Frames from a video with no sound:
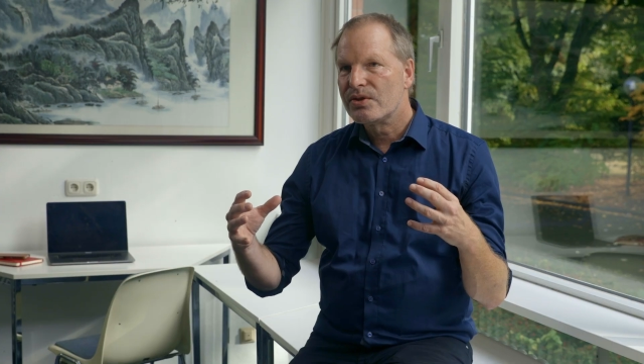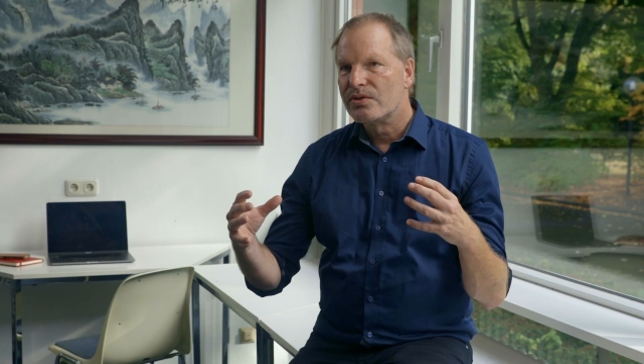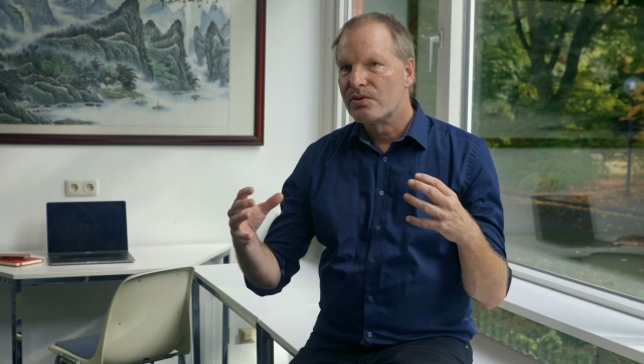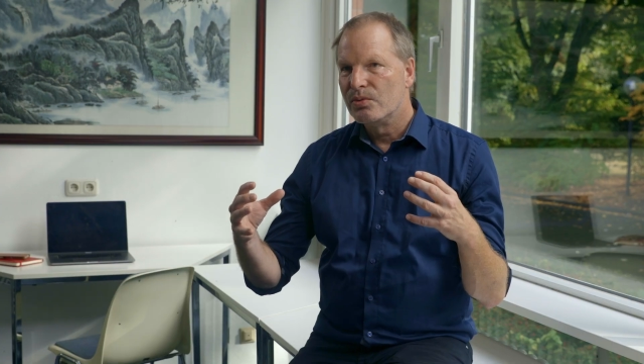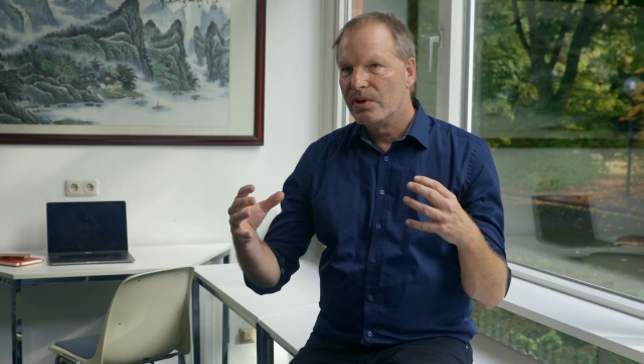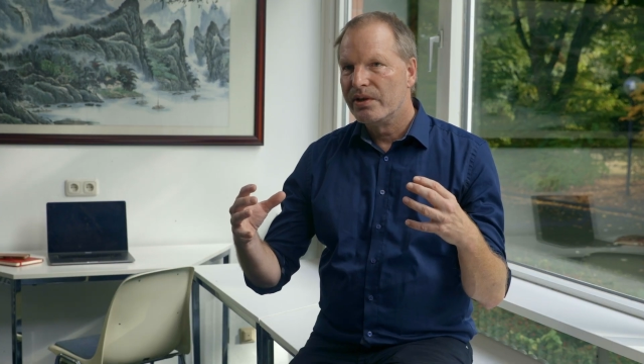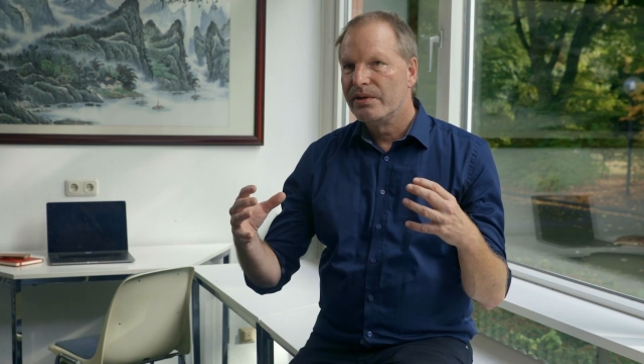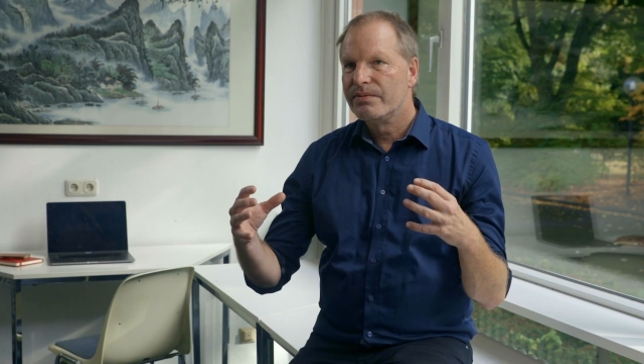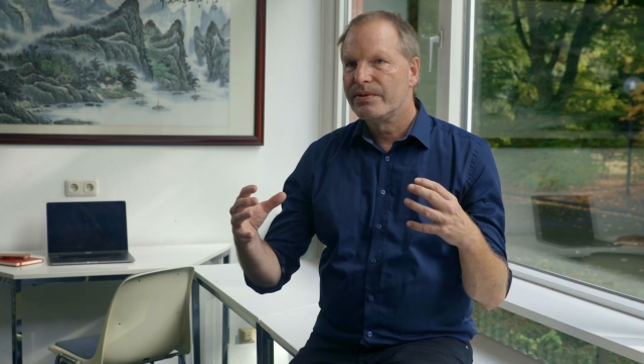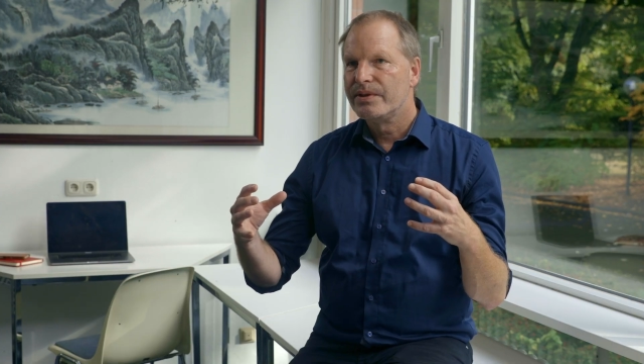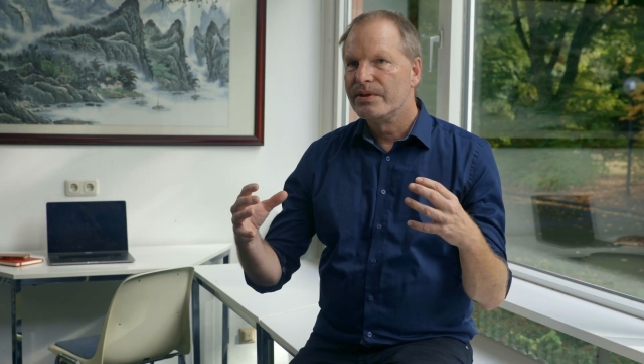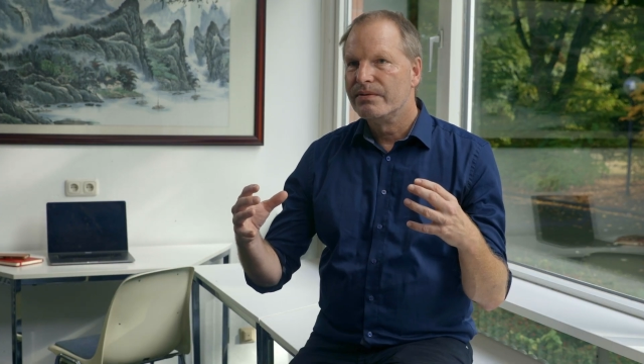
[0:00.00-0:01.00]
this dual ion
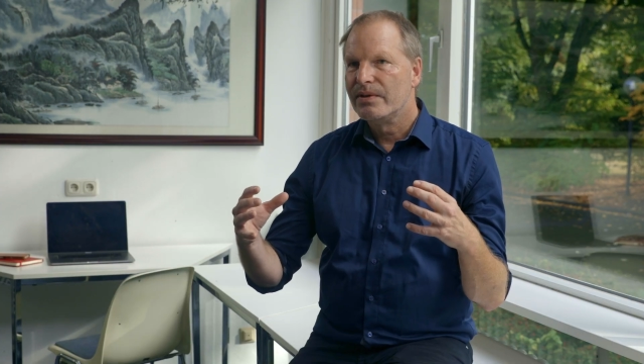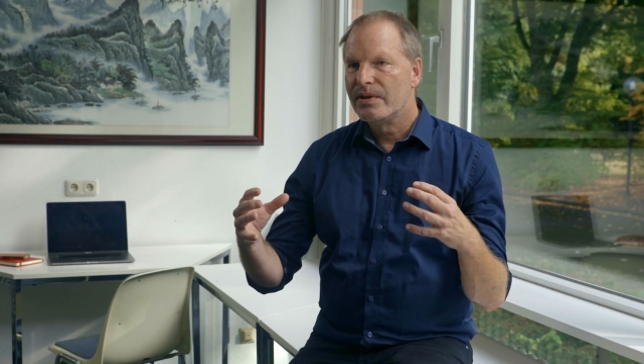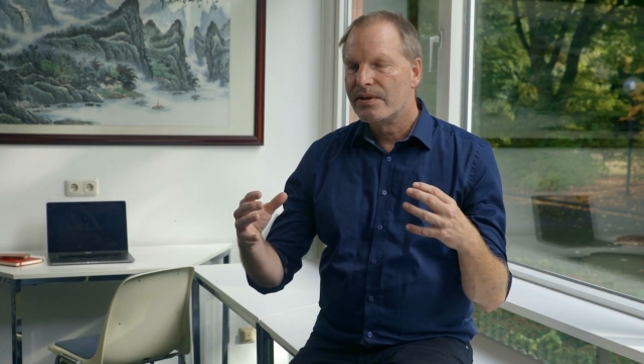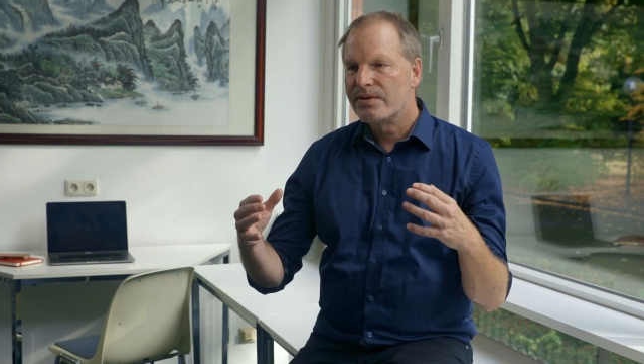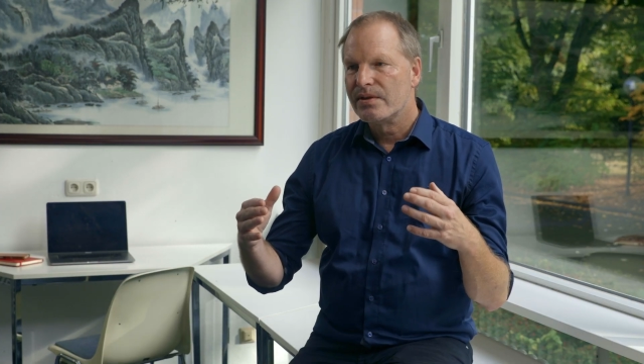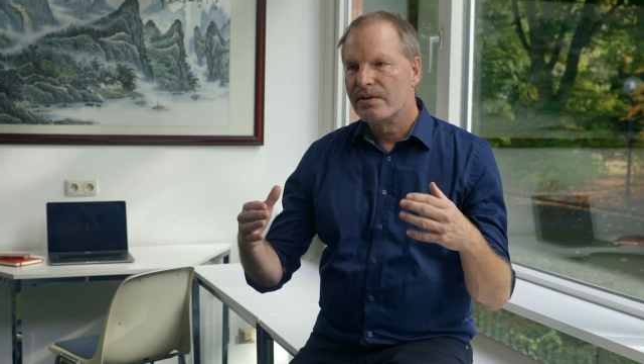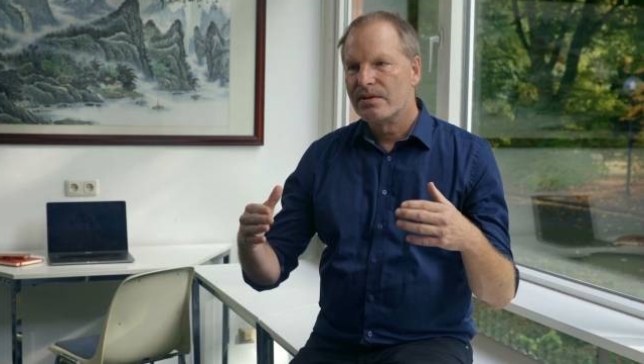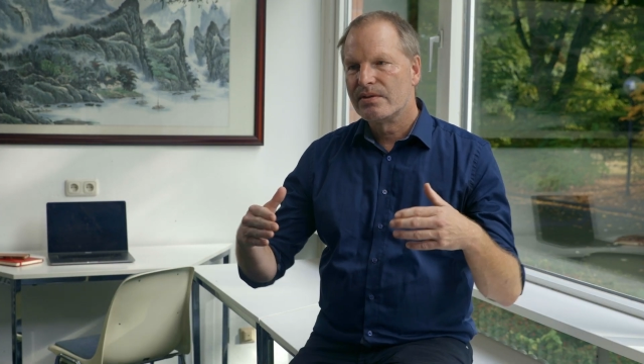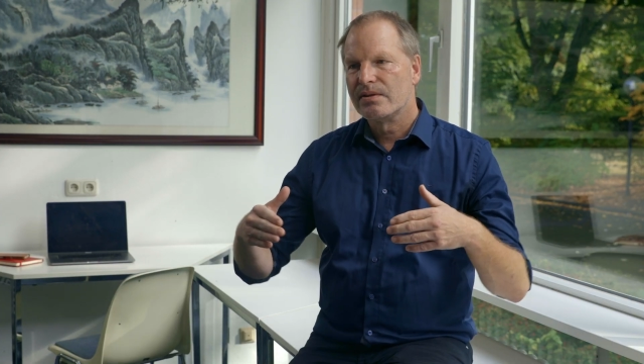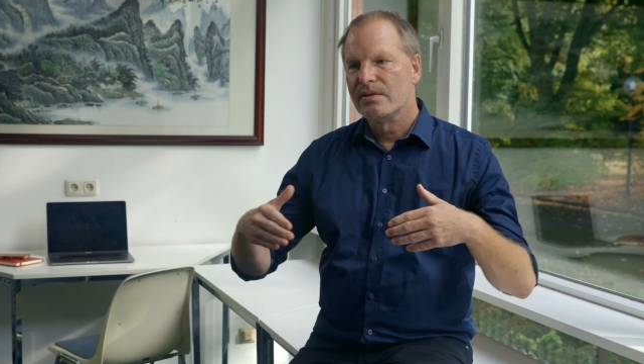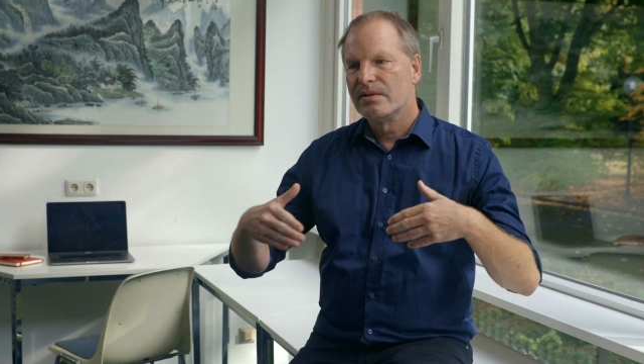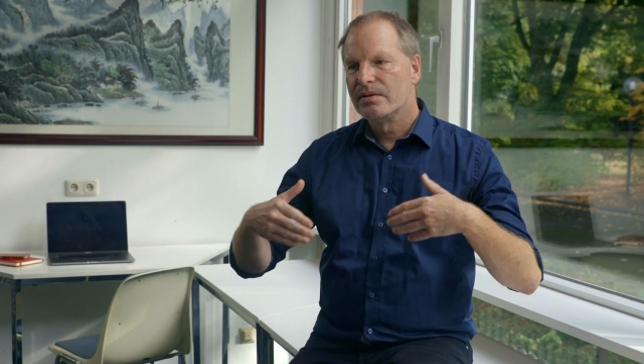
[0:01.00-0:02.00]
funnel device that
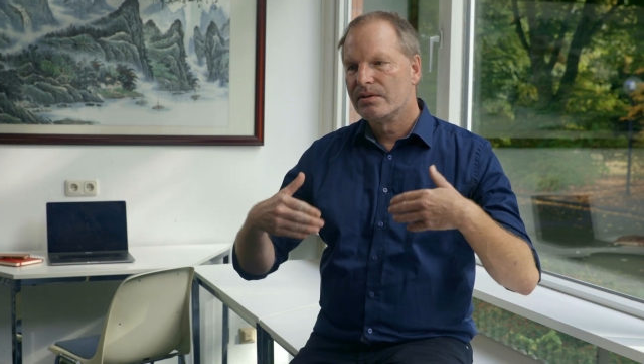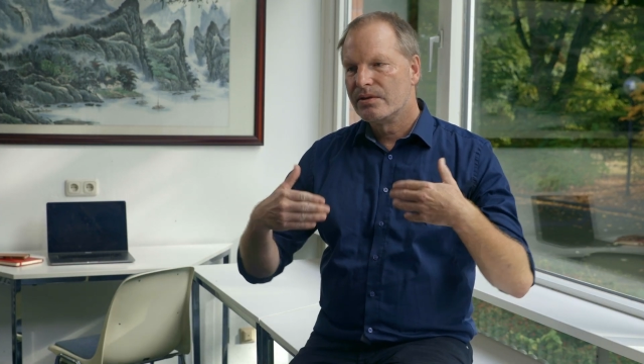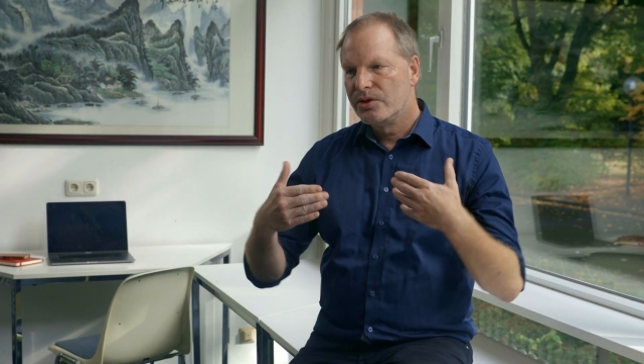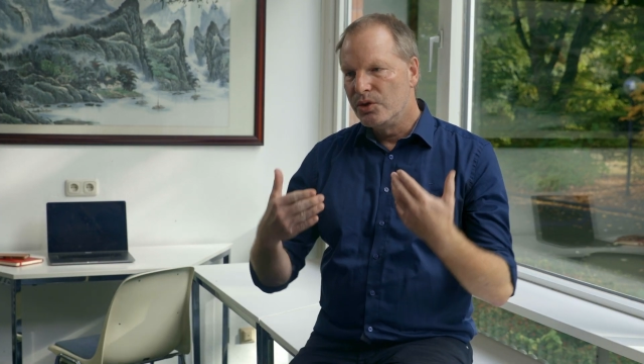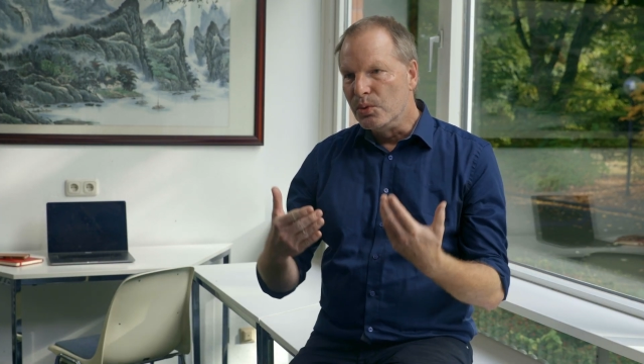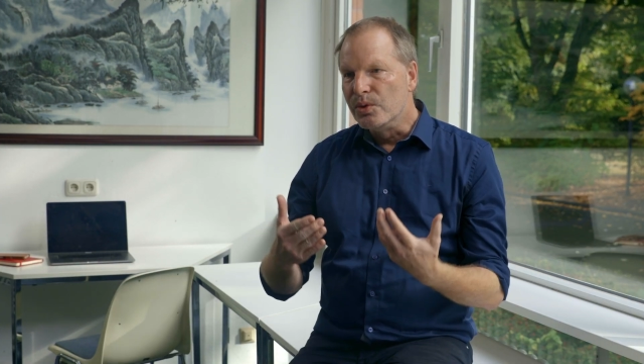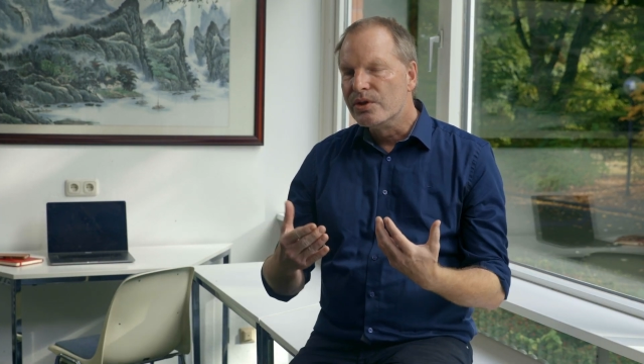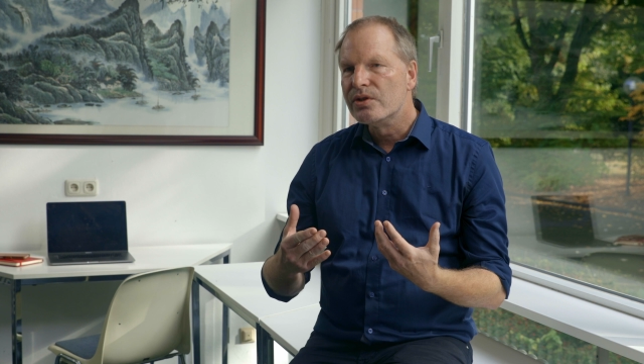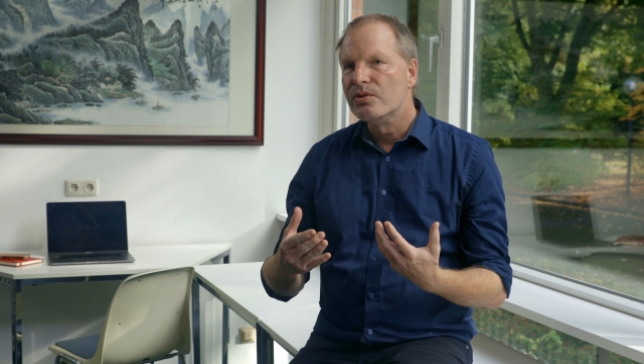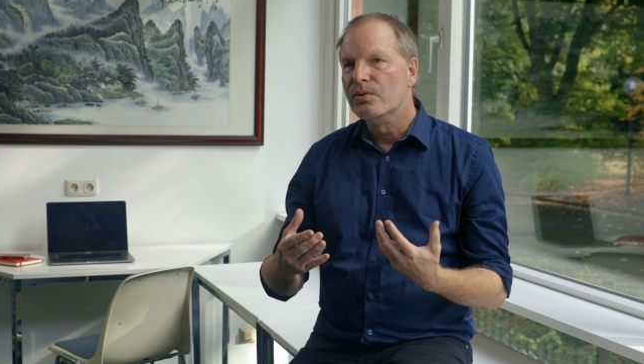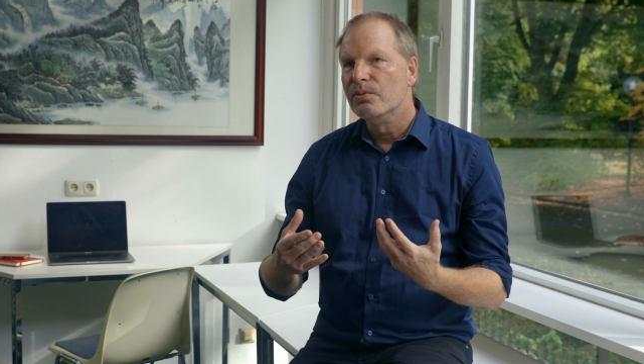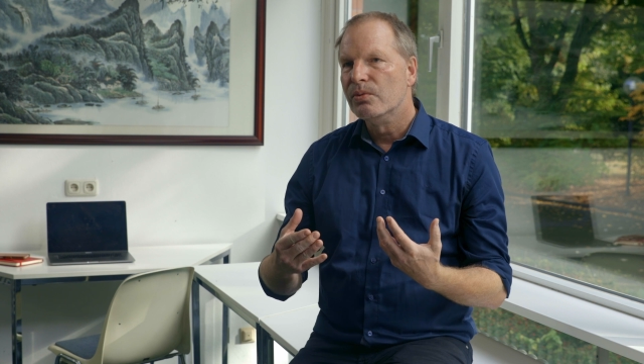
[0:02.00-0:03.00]
is
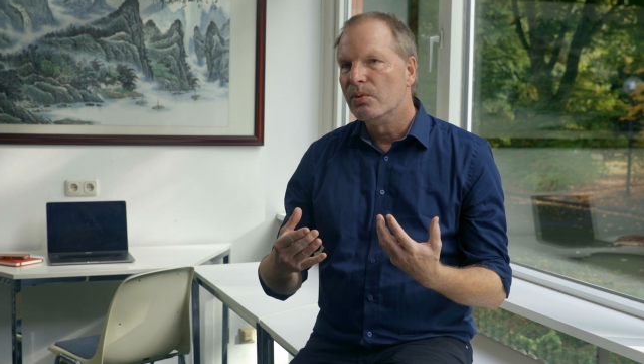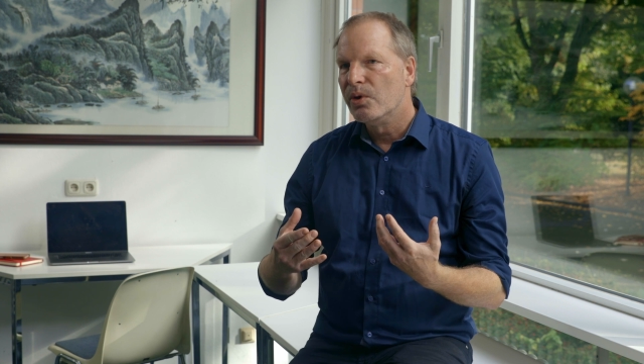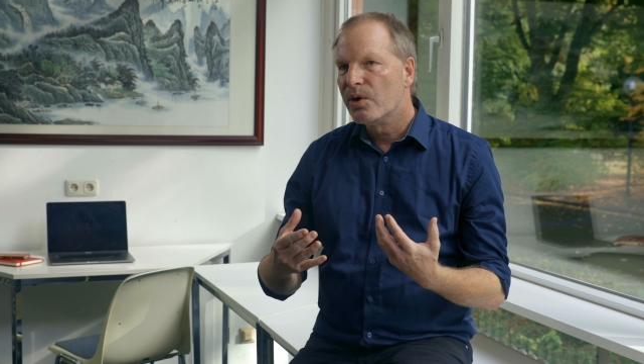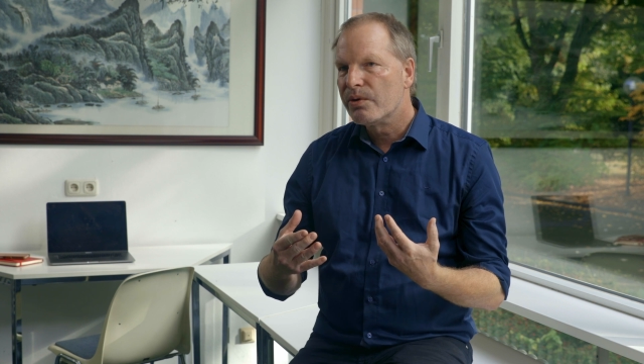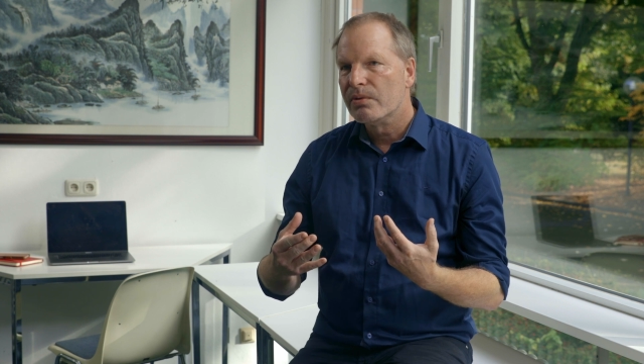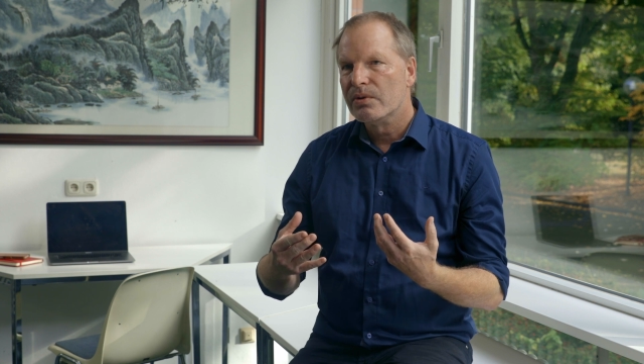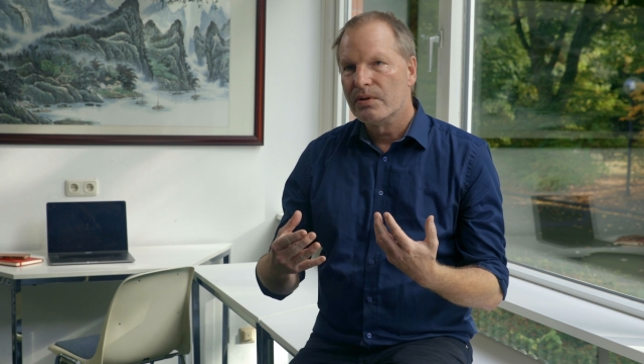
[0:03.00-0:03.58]
tuned to work